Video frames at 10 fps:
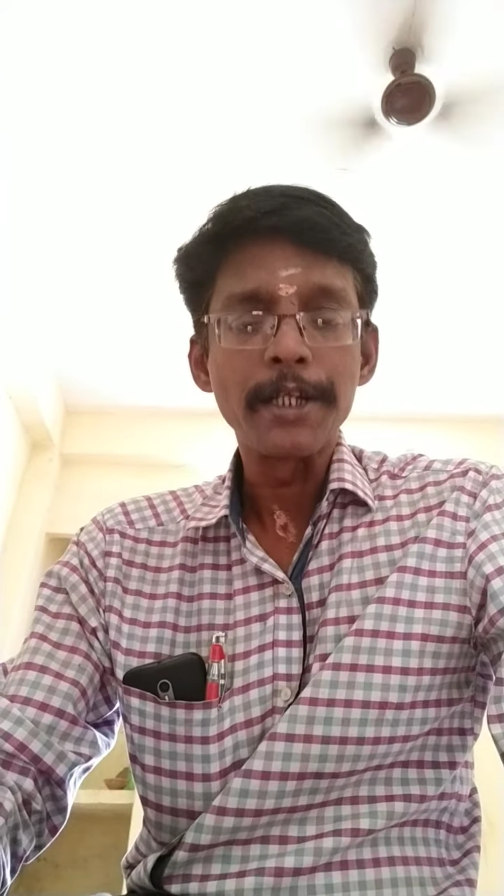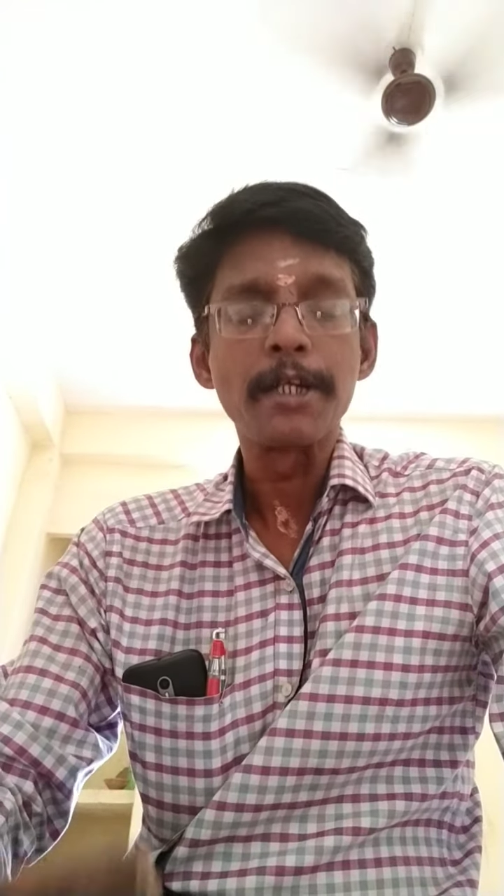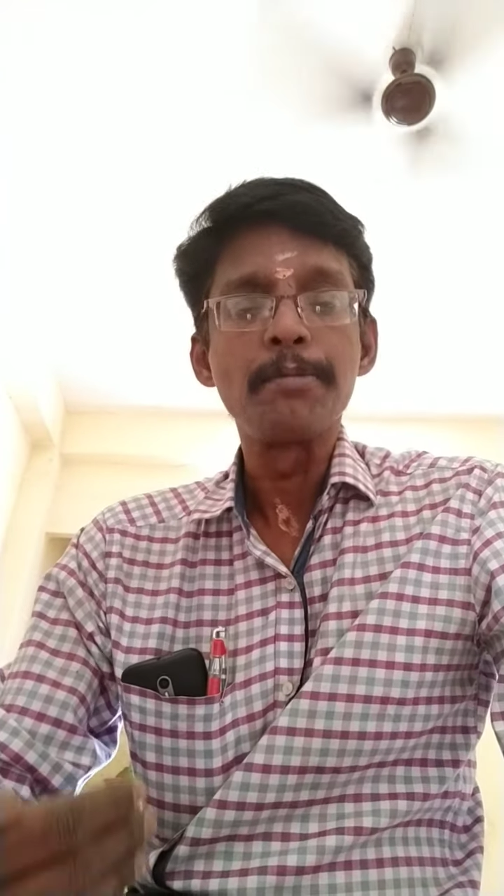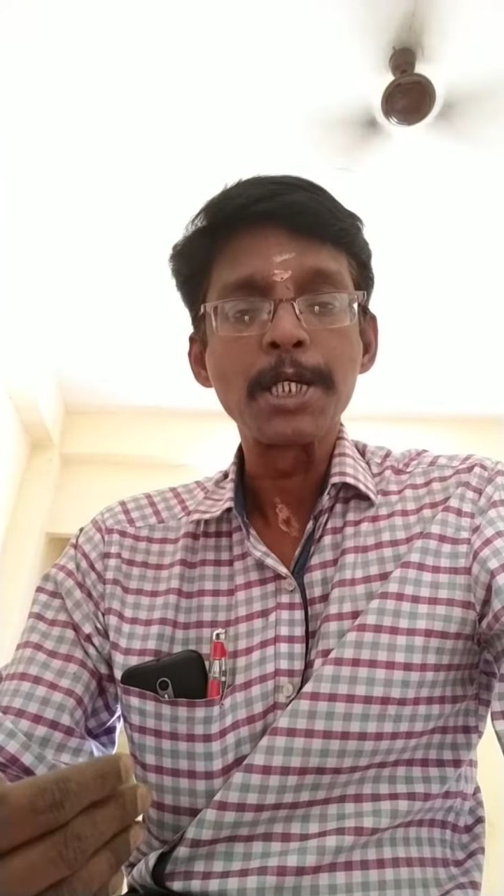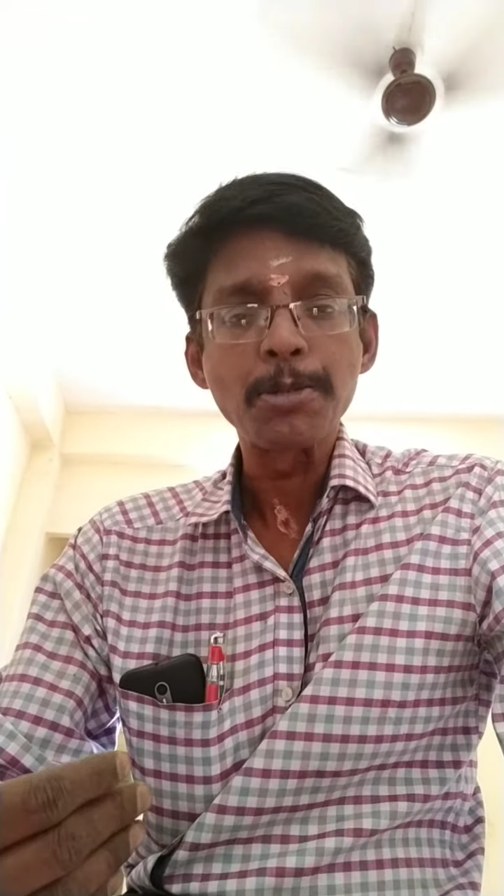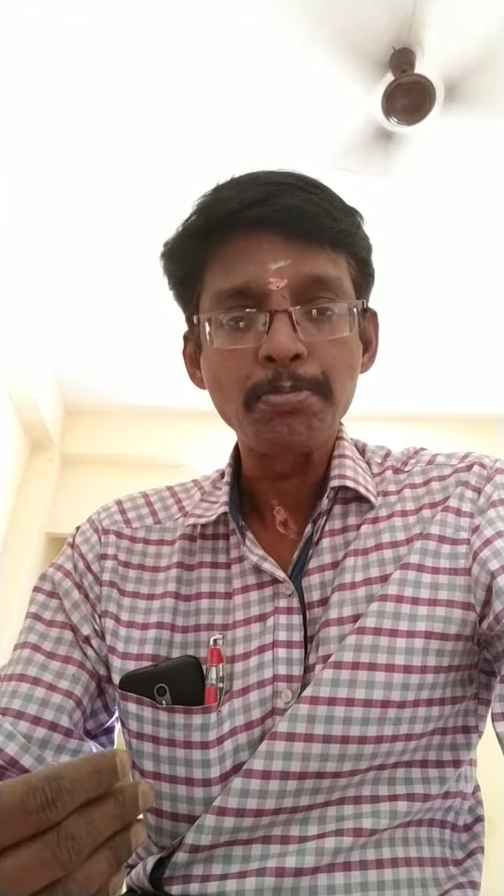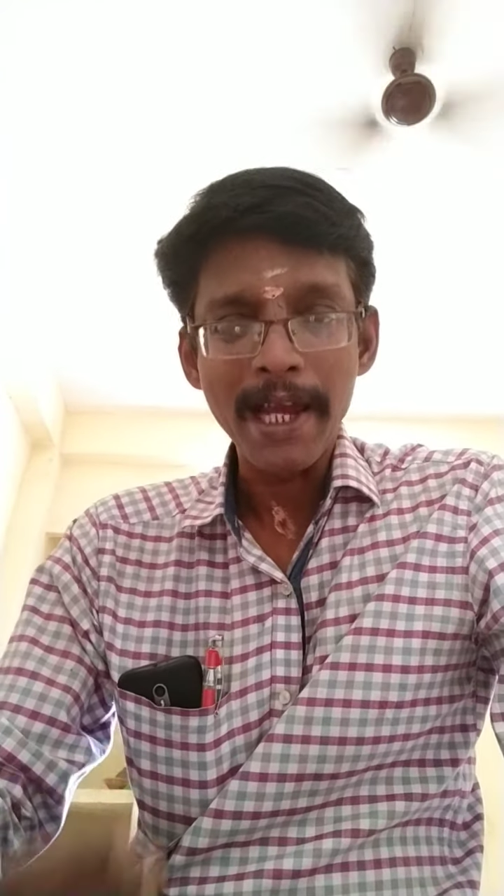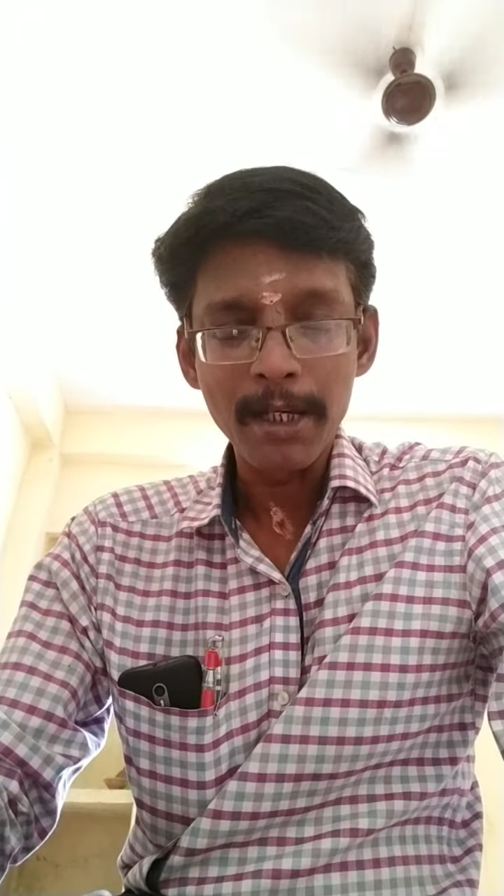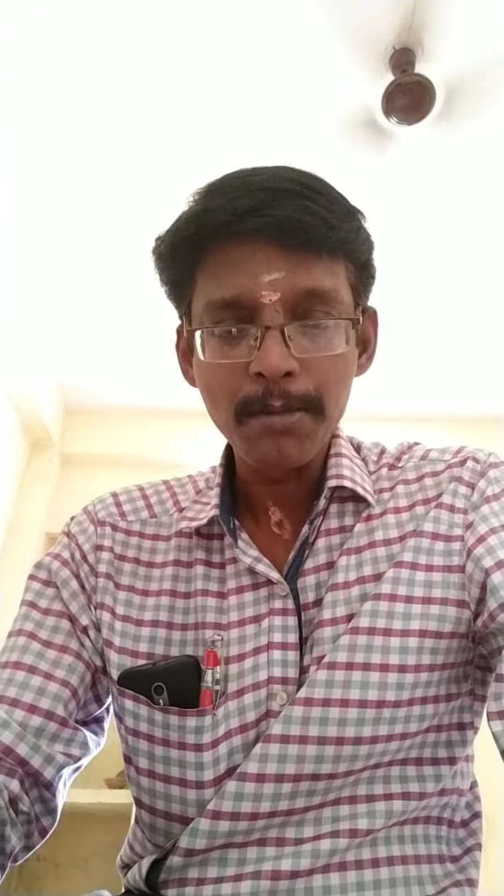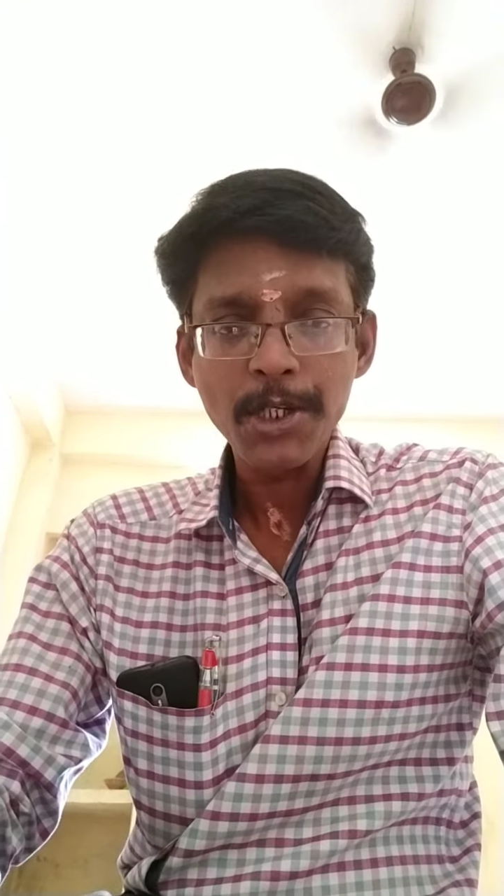it be
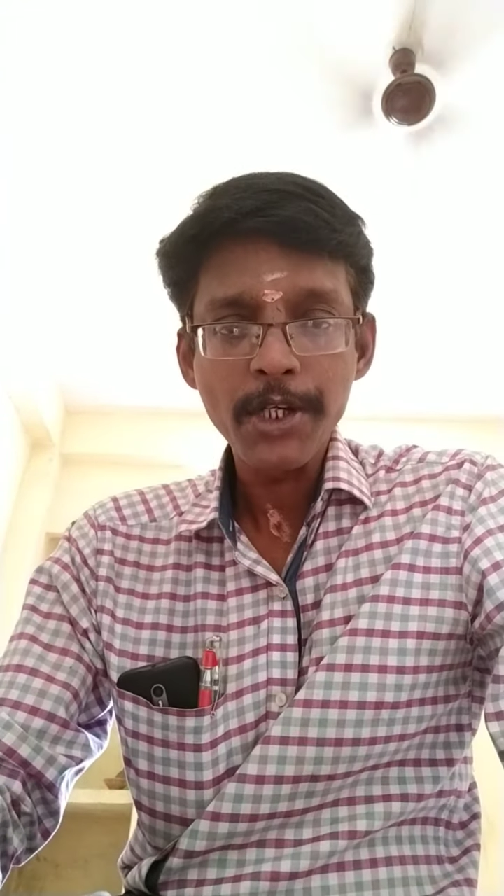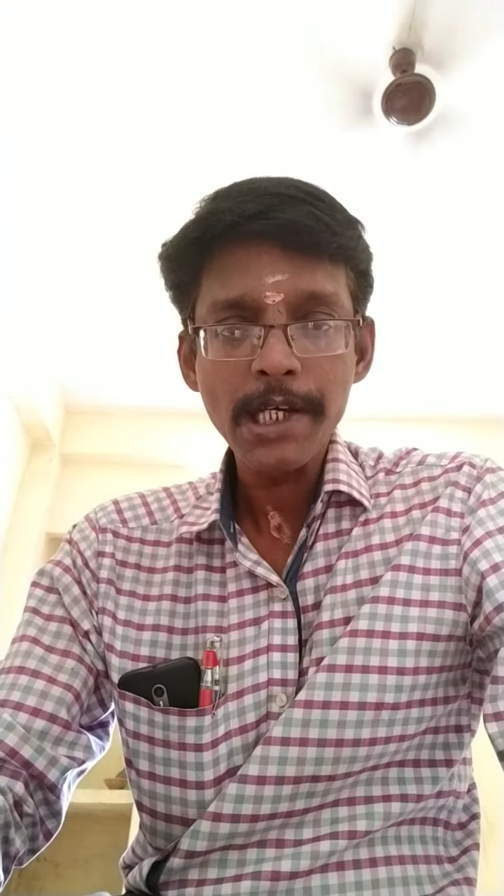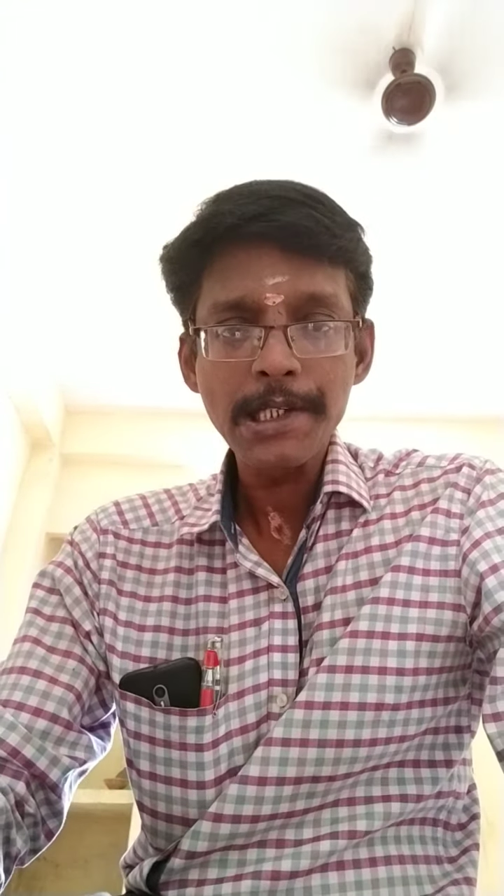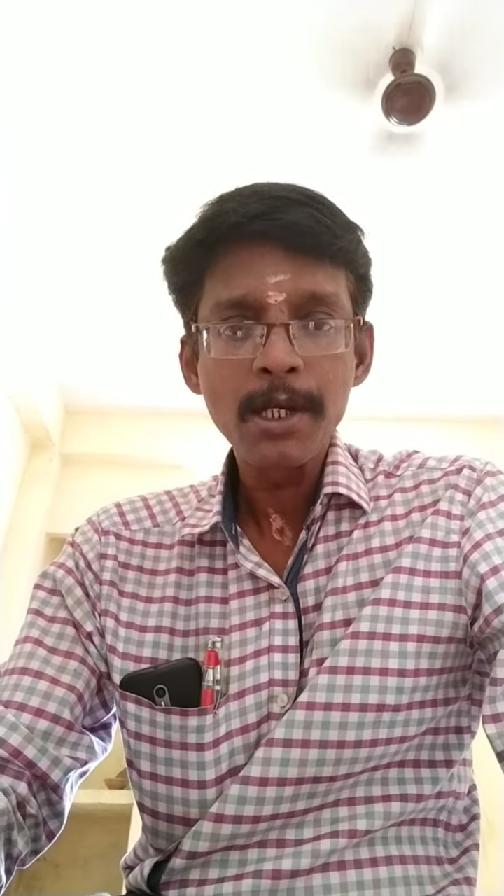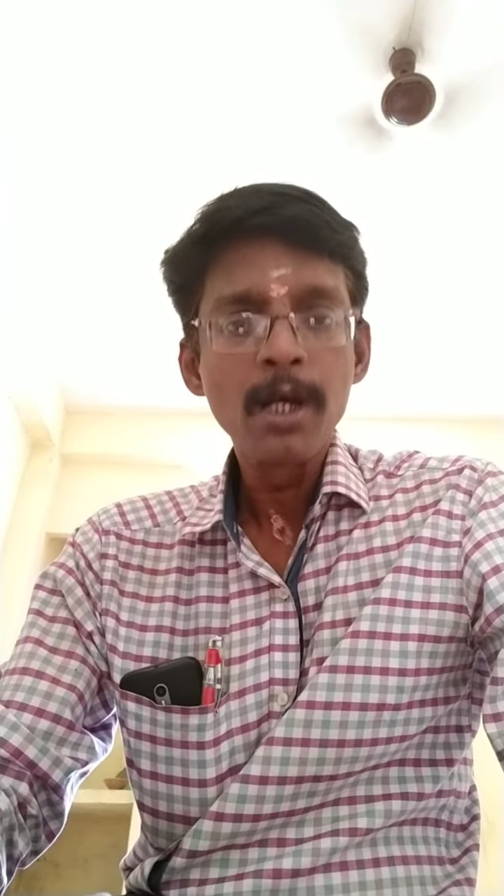spelling mistakes,